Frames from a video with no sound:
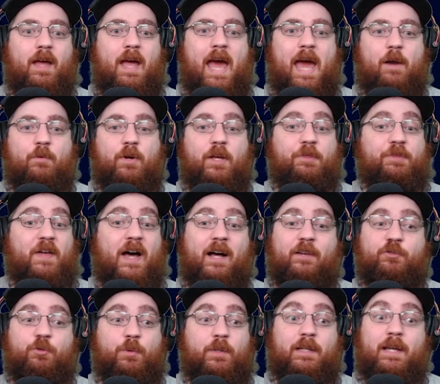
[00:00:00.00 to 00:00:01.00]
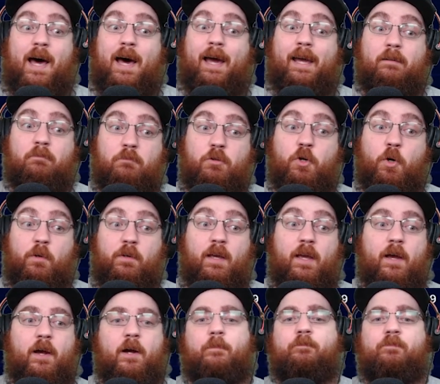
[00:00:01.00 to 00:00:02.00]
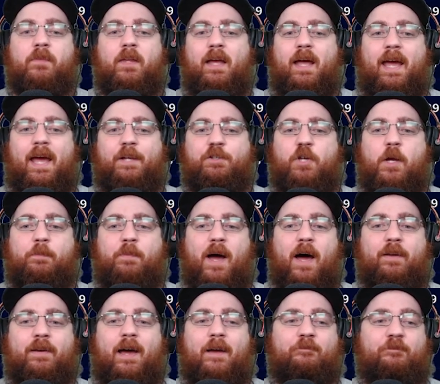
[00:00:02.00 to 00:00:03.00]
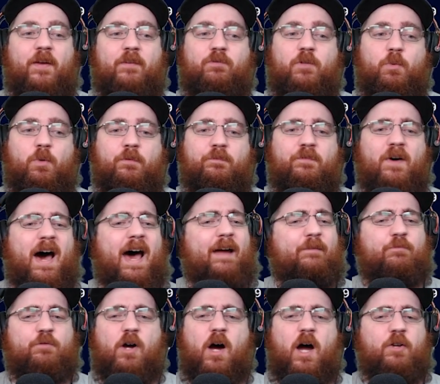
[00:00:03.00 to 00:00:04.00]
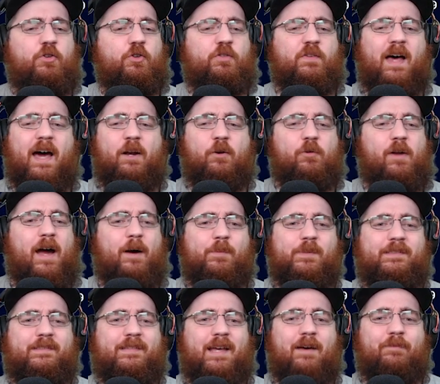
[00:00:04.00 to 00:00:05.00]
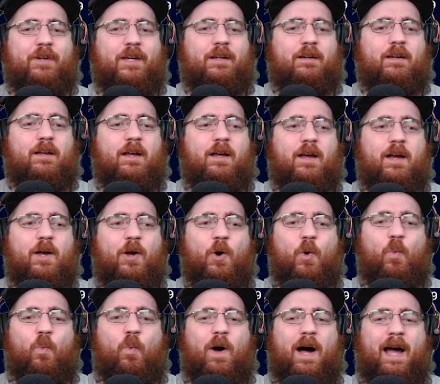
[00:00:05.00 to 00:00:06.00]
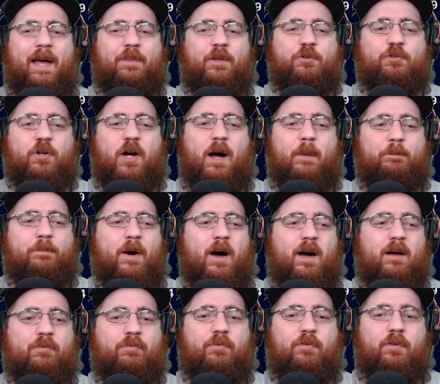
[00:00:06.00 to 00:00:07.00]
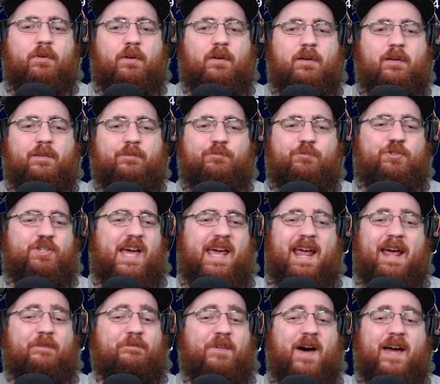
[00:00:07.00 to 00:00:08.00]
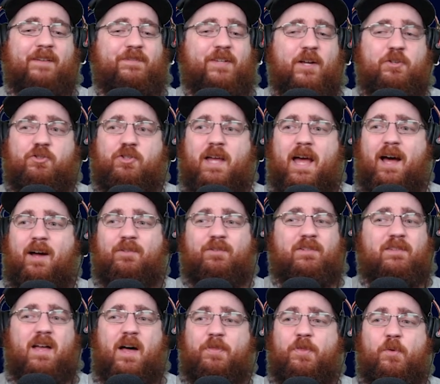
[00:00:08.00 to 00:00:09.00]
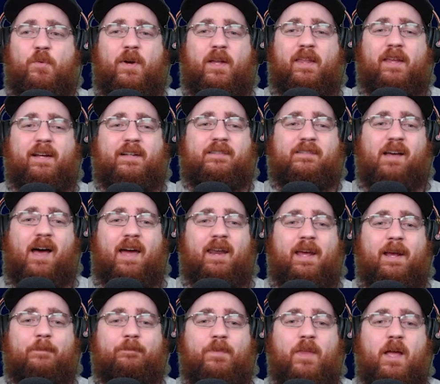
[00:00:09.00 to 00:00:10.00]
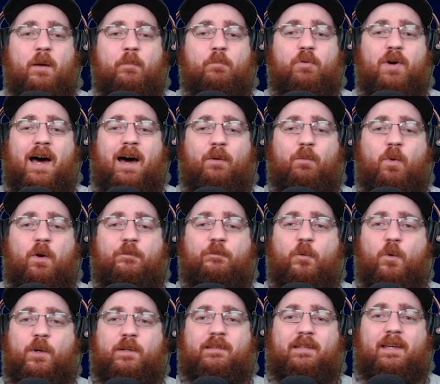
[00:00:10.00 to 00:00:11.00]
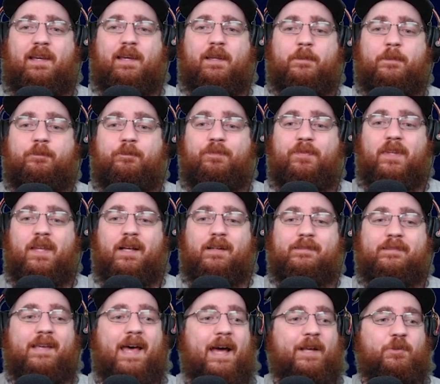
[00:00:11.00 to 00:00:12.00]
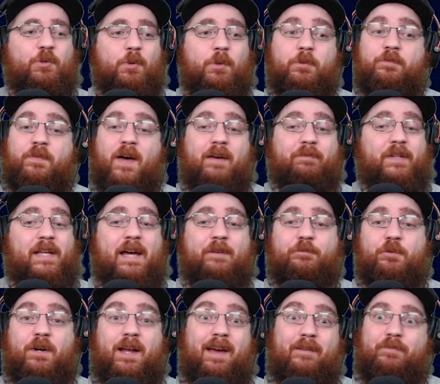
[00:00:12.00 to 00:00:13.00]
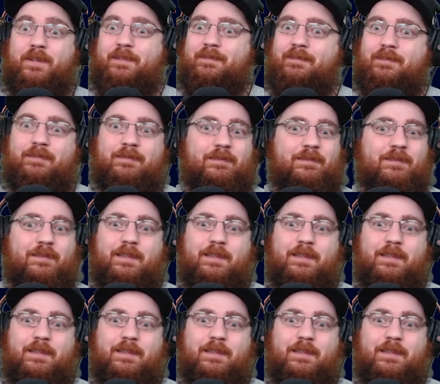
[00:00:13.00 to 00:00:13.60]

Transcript: Henry, one thousand with nine. Good year. A J. Brown, nine fifty with five. Rodgers, nine oh nine with seven. Why the drop off? Jett had five touchdowns. Nothing really exciting. Brown, one fourteen. Sack totals, five and a half for Evans.